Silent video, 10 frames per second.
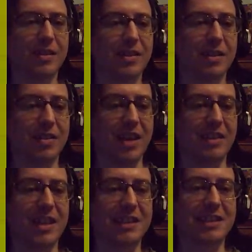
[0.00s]
Okay,
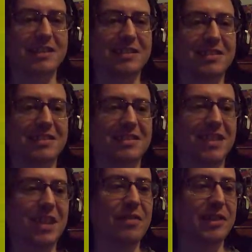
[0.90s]
there's
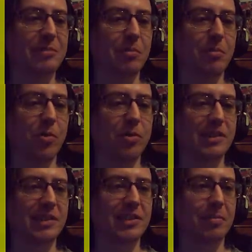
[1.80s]
invisible
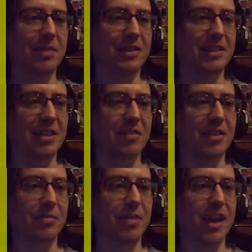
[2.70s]
walls stopping us
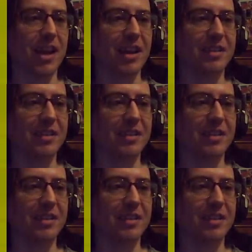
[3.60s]
going up there.